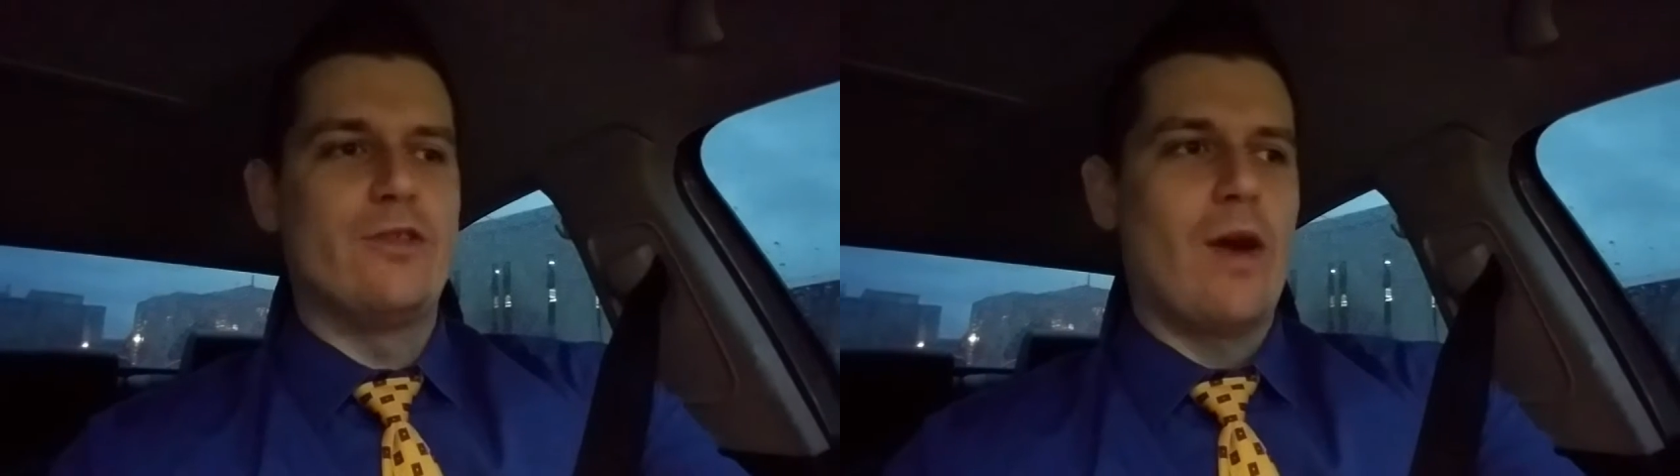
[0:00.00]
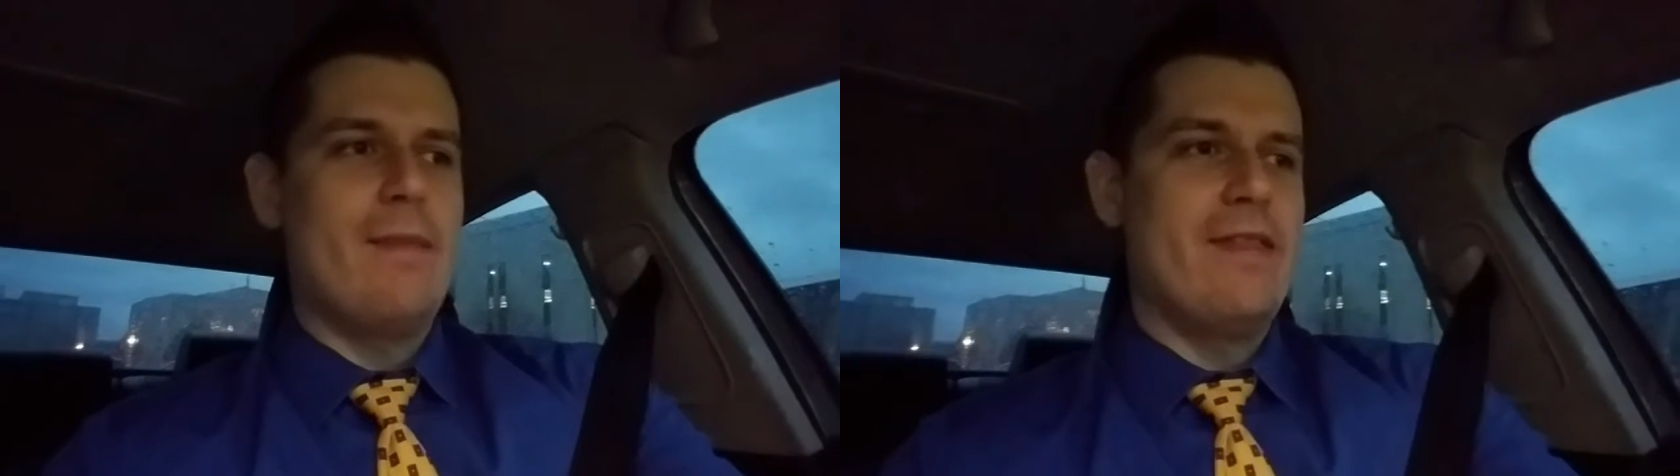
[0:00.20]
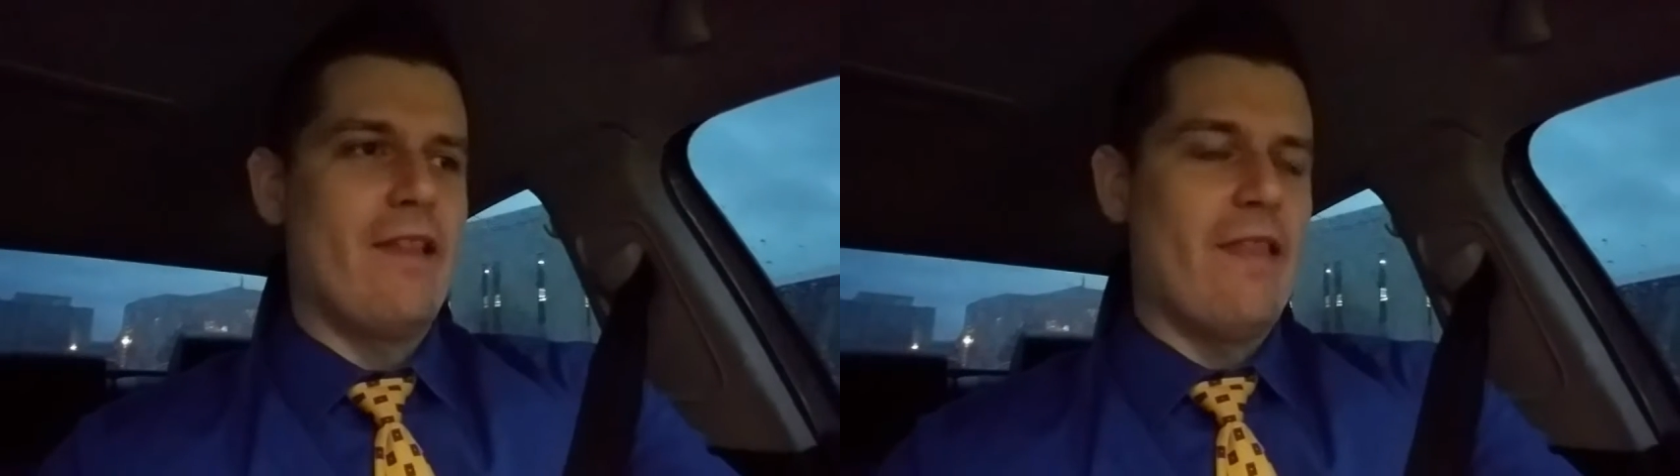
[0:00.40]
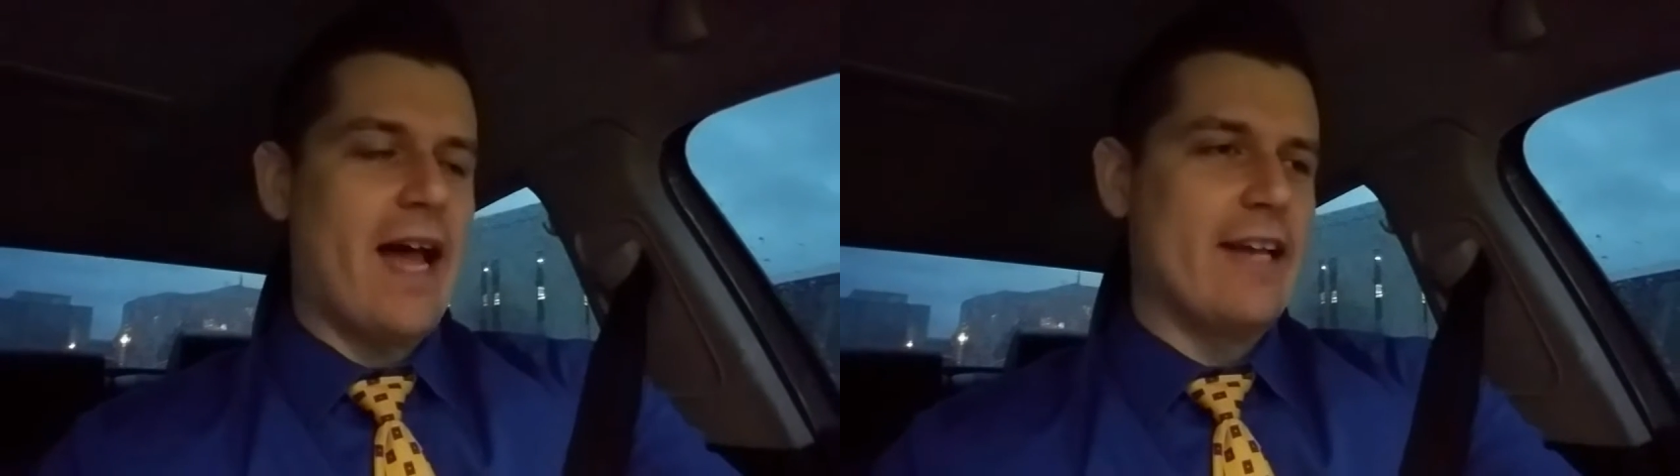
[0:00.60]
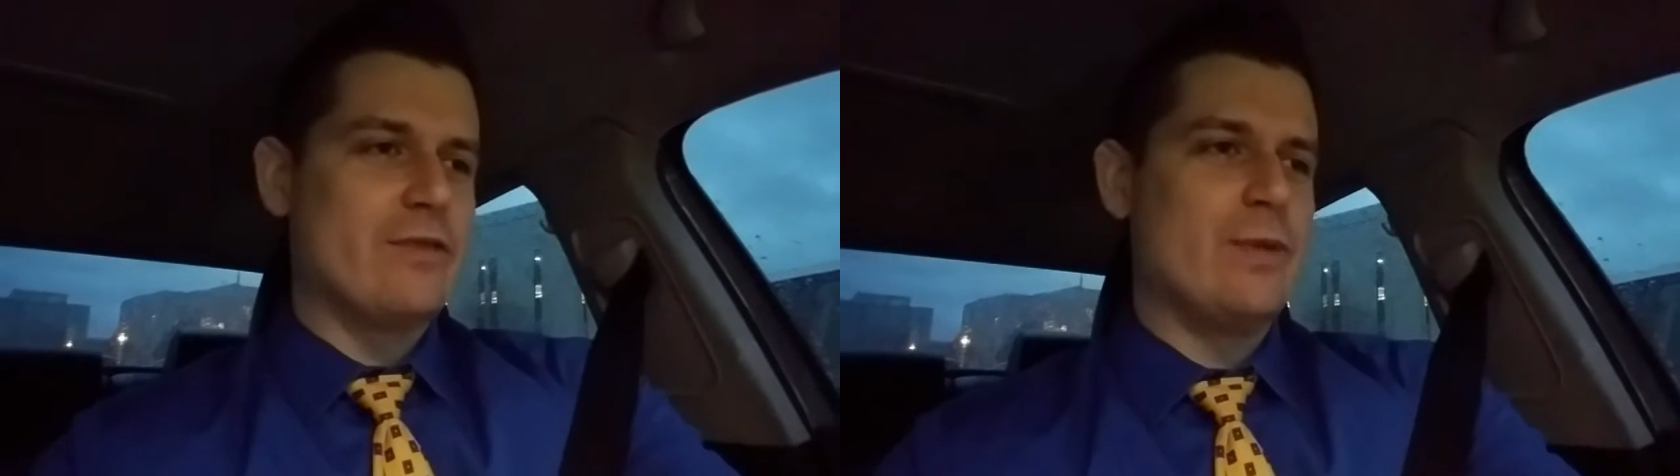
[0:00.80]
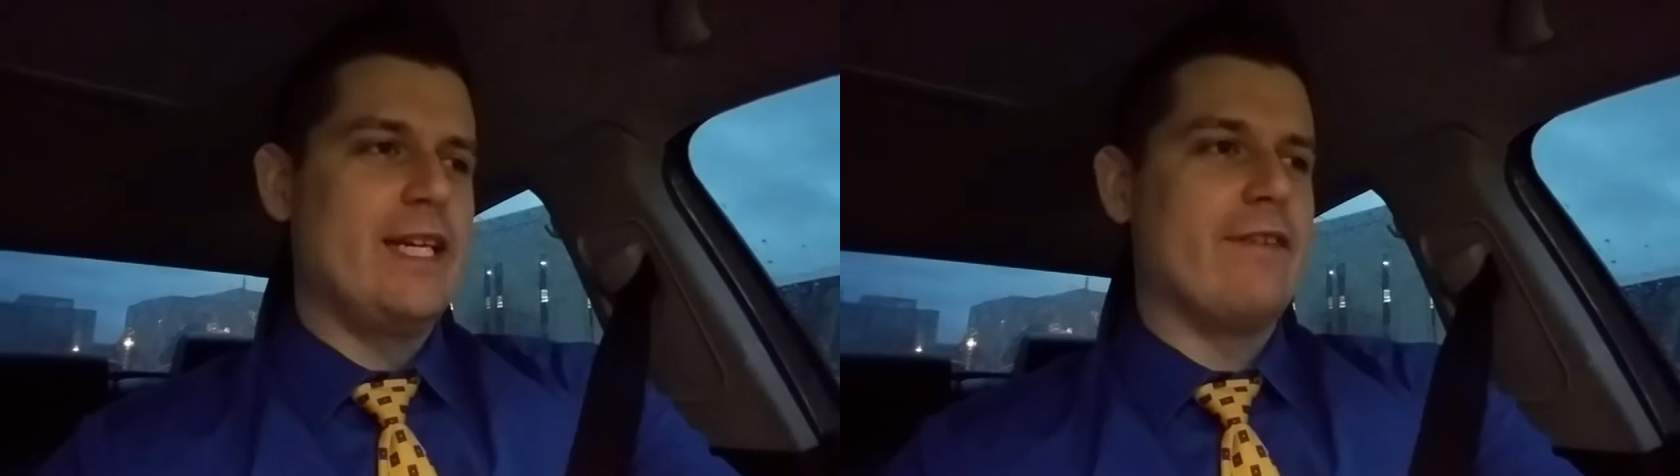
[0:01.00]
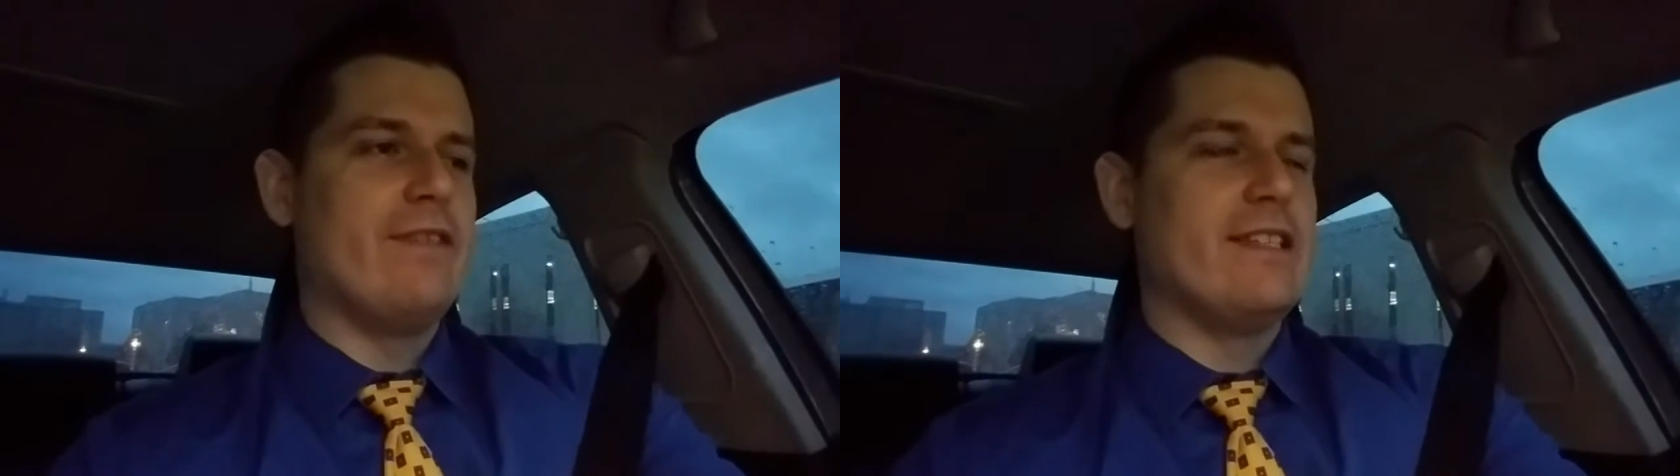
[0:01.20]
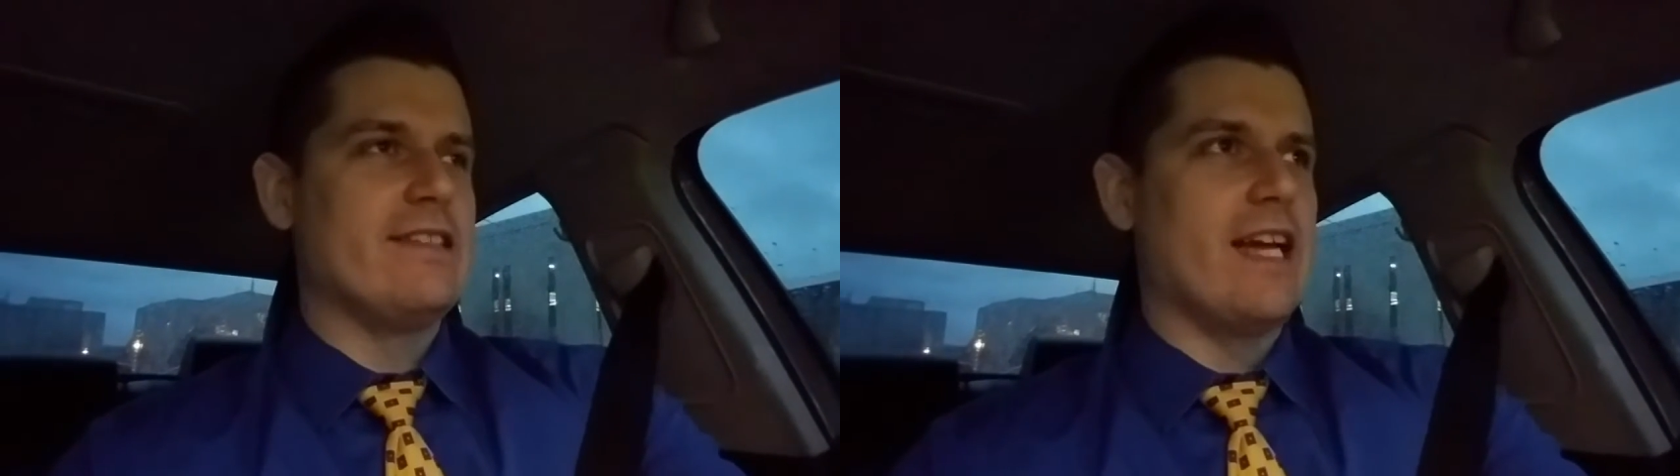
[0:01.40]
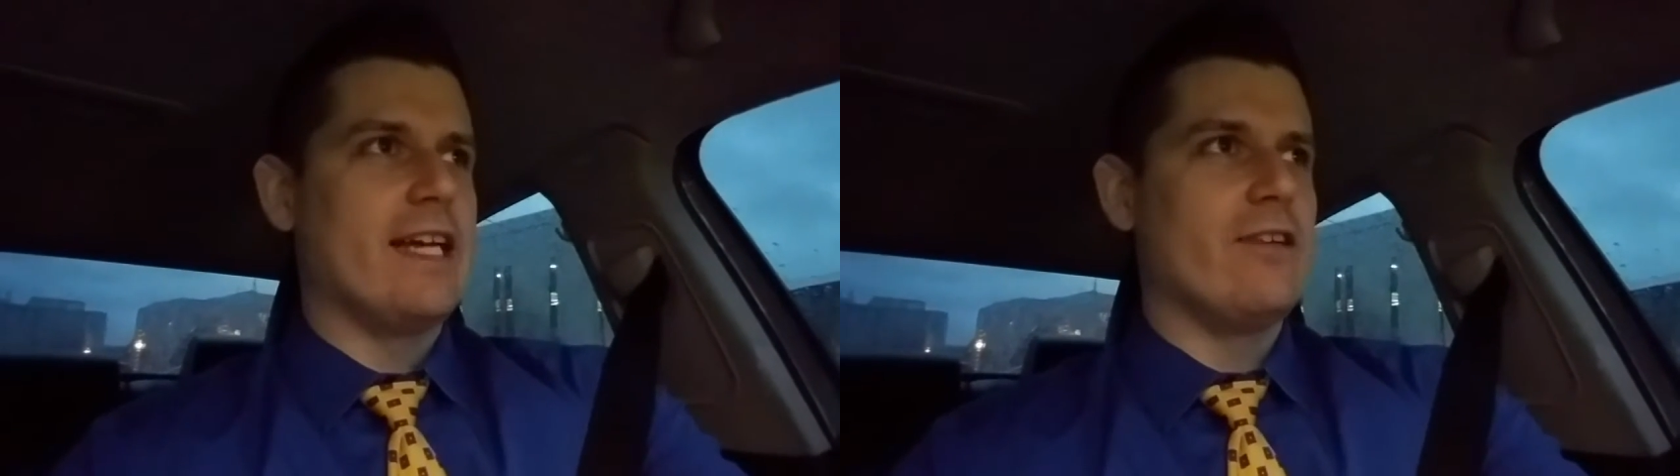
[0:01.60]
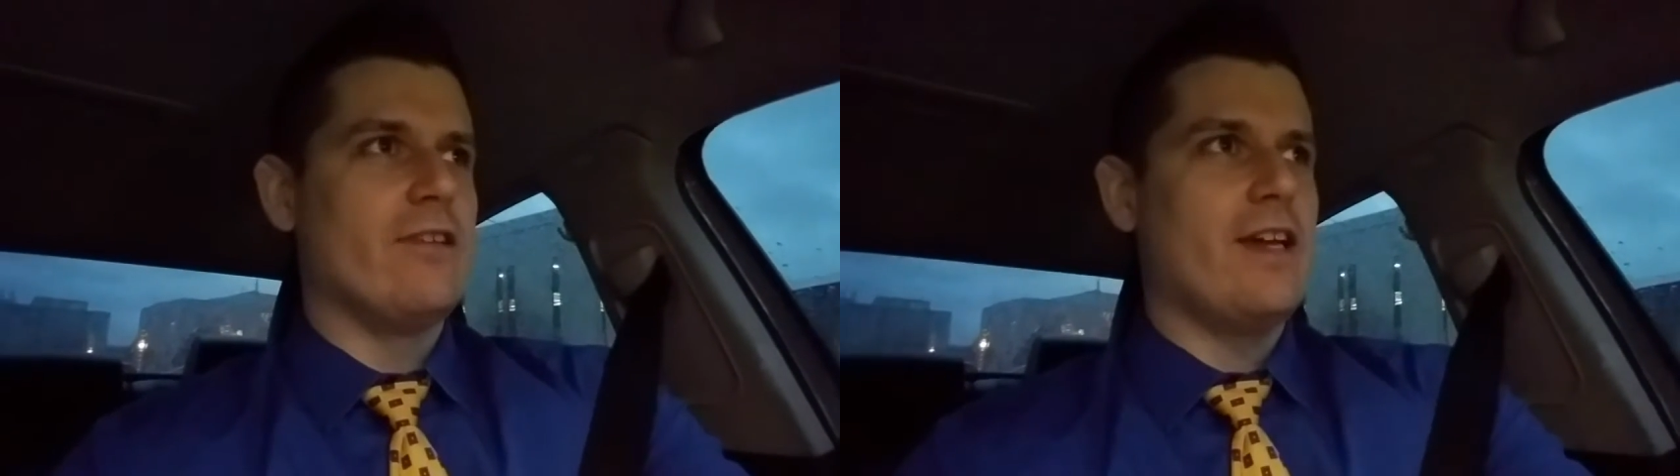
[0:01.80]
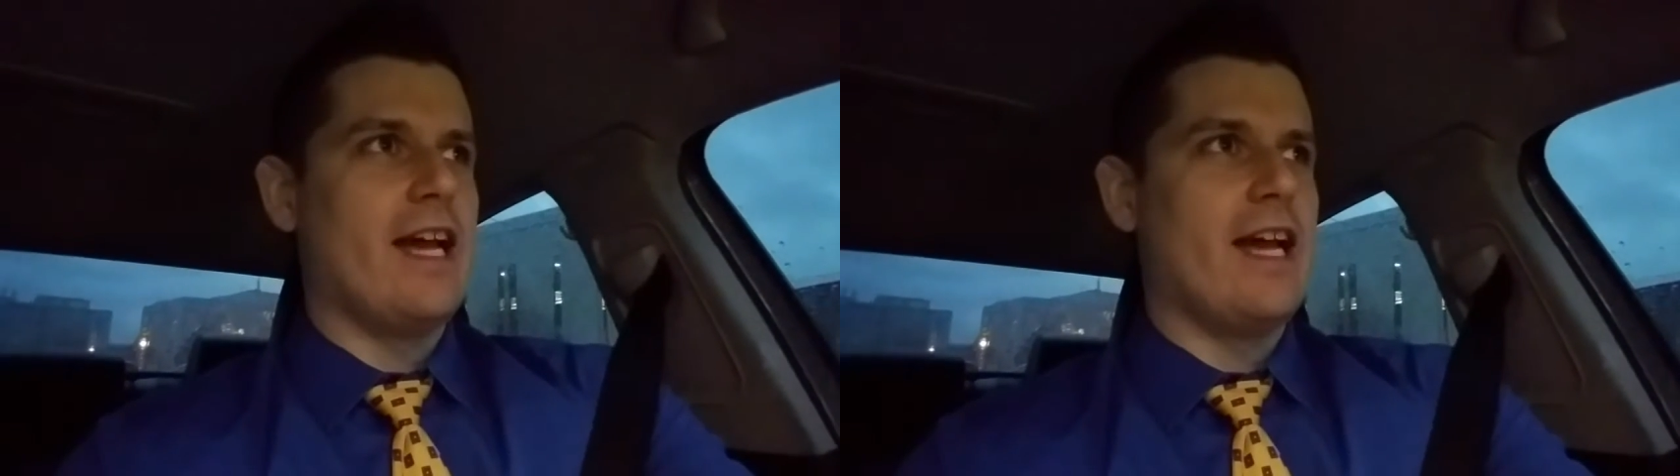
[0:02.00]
So I'm in the last week of this cycle.